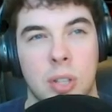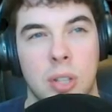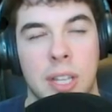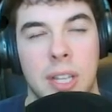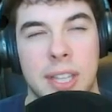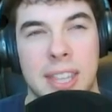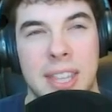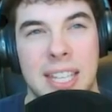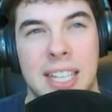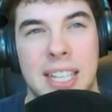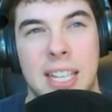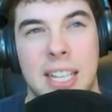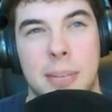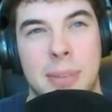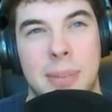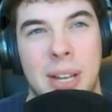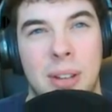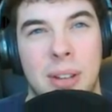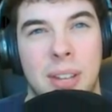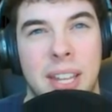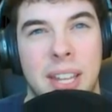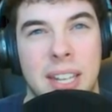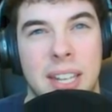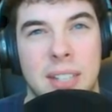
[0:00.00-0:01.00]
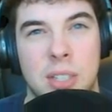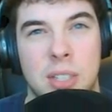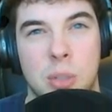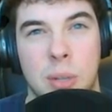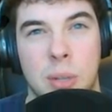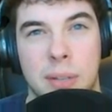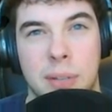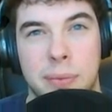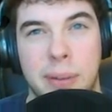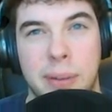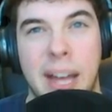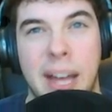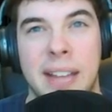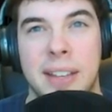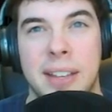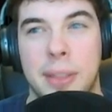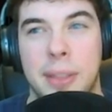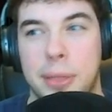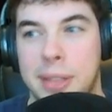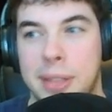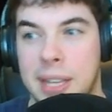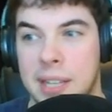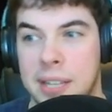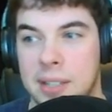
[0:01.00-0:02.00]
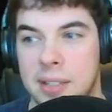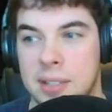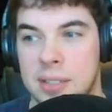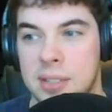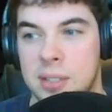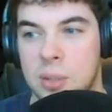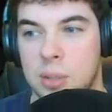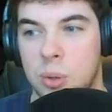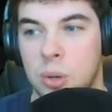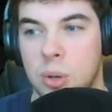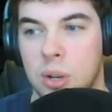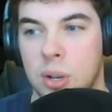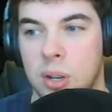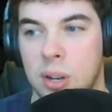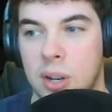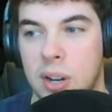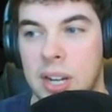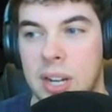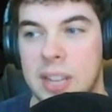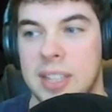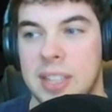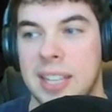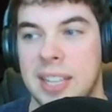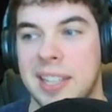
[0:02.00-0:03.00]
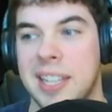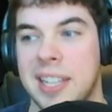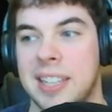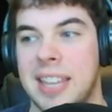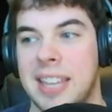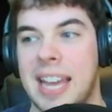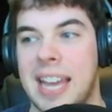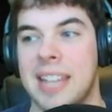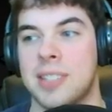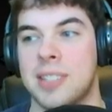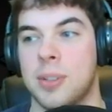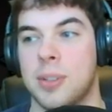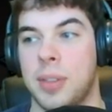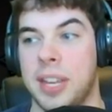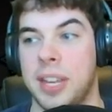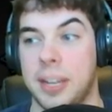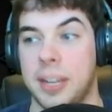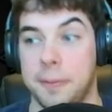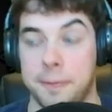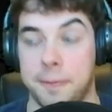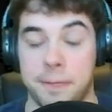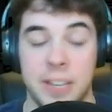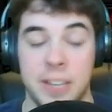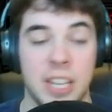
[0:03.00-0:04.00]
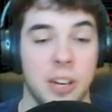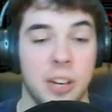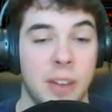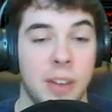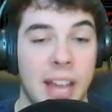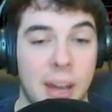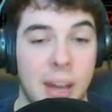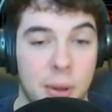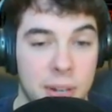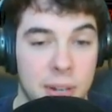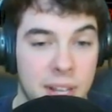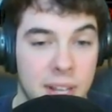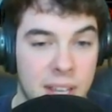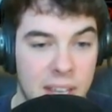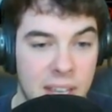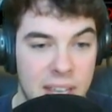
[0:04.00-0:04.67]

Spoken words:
like, thinking about, like, doing violent things or anything like that, so they can figure out